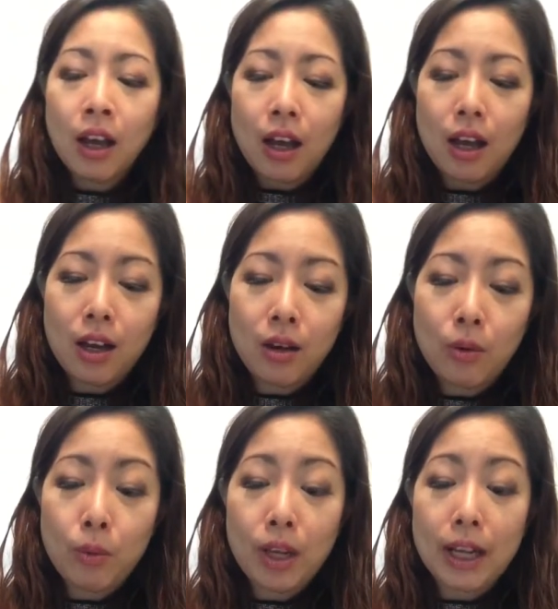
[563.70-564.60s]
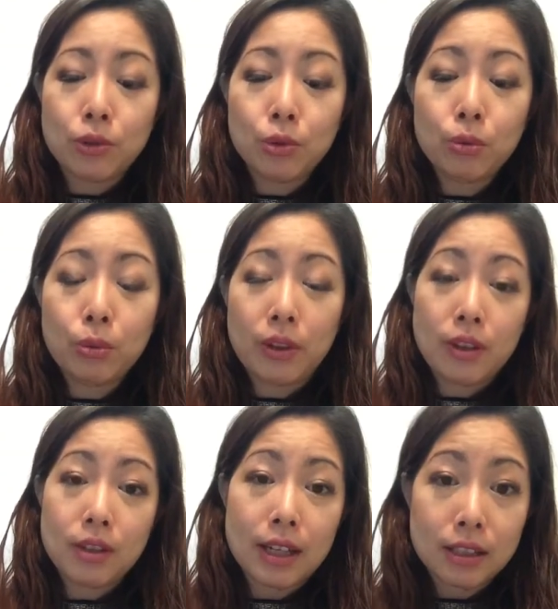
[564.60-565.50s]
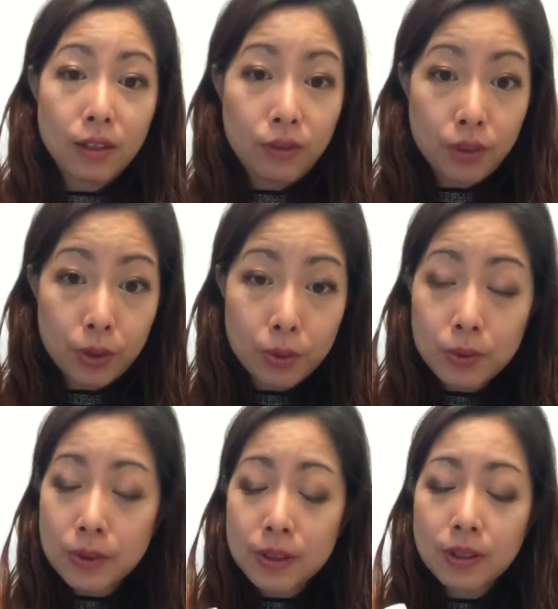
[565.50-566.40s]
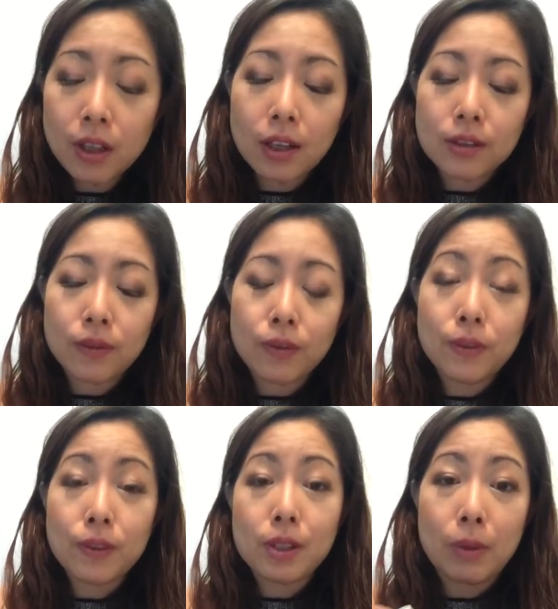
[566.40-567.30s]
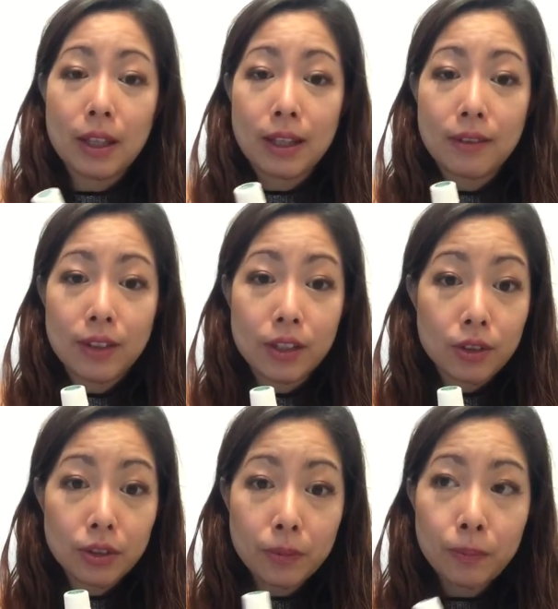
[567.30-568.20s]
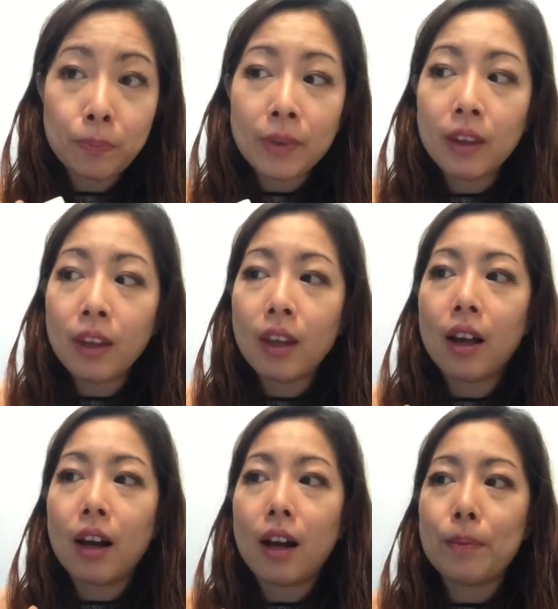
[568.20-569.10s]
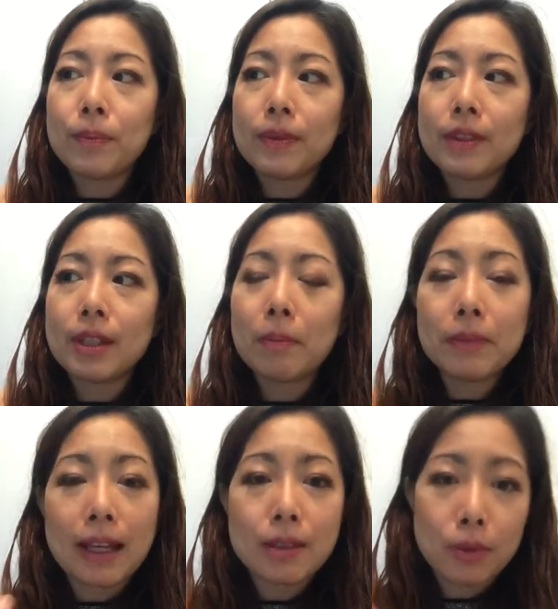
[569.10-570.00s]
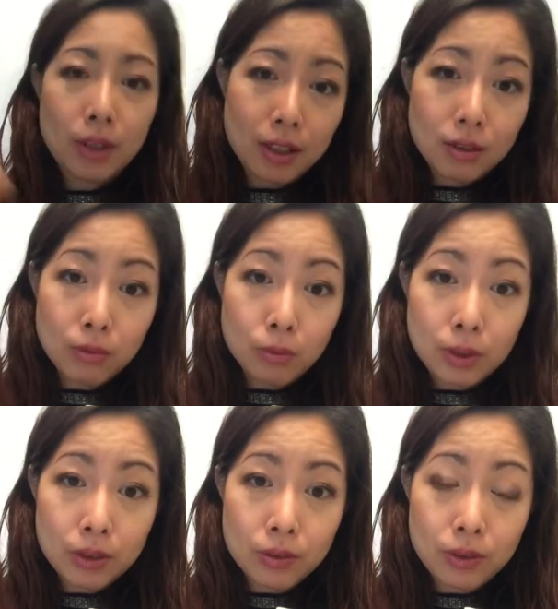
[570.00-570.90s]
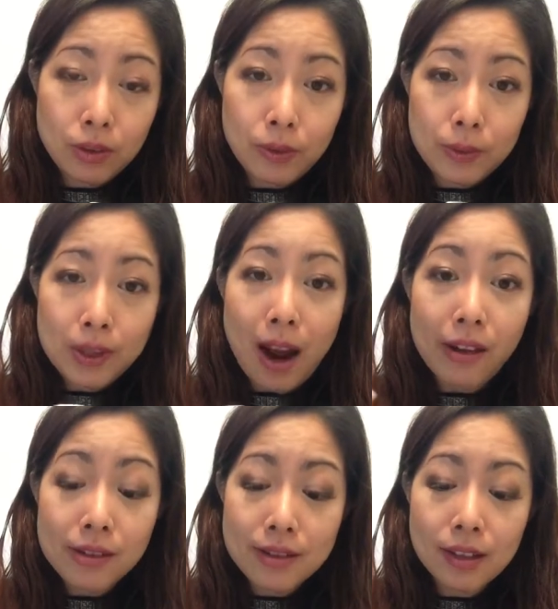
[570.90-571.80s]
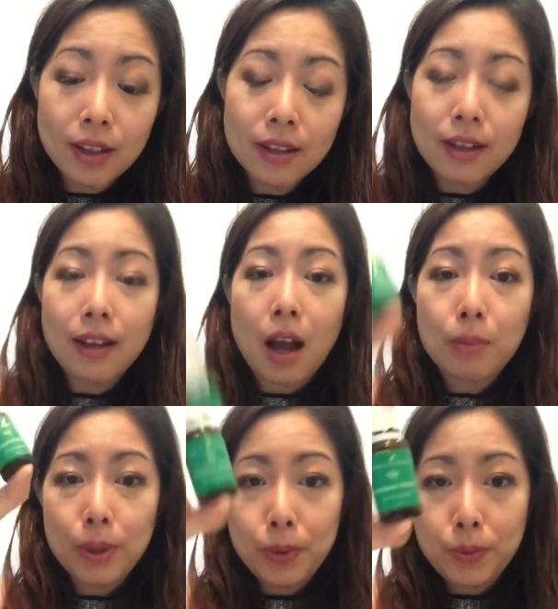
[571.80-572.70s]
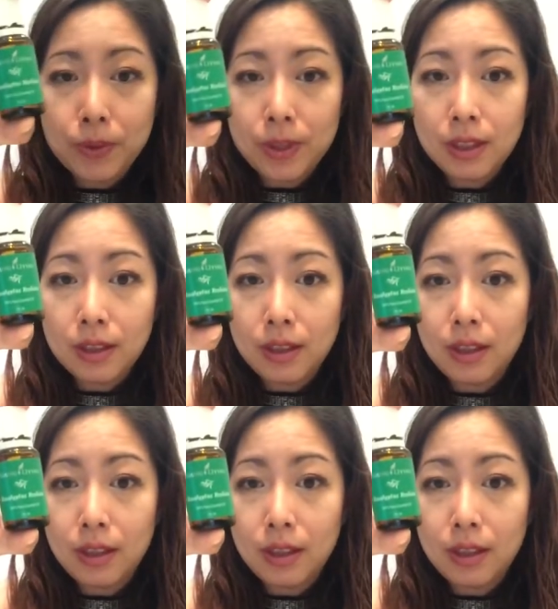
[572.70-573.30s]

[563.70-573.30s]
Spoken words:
What I do with this, I diffuse it with lavender. Some nights when I don't want to diffuse RC, then I'll be using the